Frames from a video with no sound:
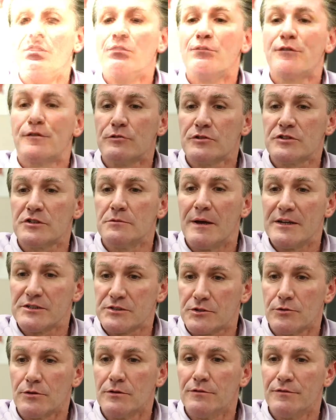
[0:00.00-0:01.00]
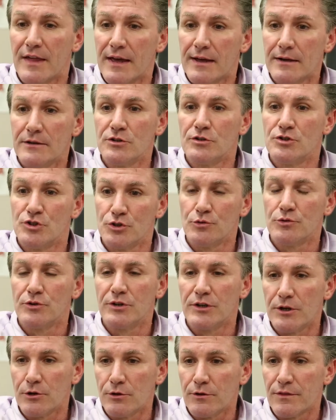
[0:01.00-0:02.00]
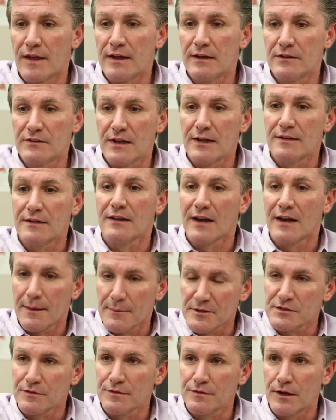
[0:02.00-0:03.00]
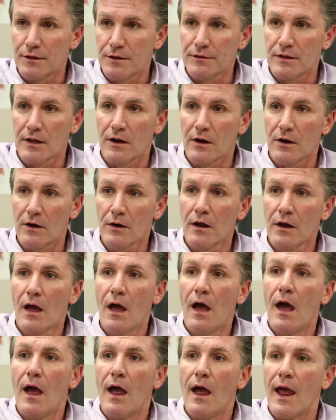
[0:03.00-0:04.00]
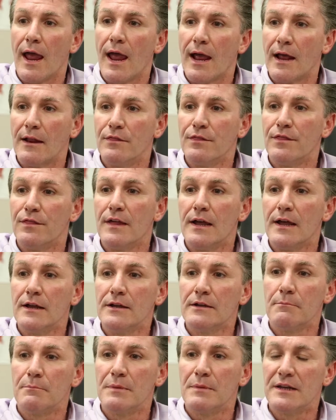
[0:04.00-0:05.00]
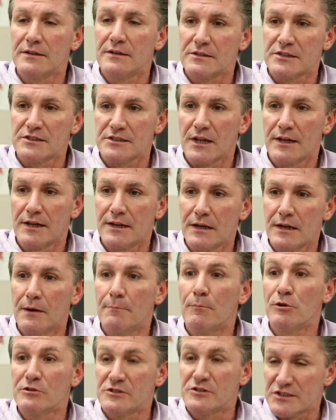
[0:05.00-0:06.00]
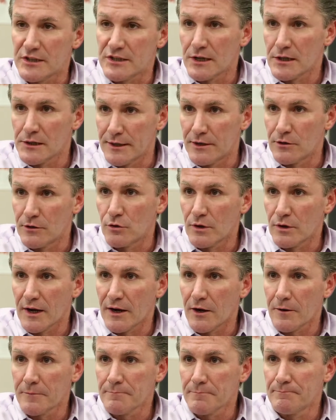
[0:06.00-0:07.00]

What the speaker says: In the first semester of that junior year, they take Dynamics of Healthcare and they begin to study emergency and clinical care.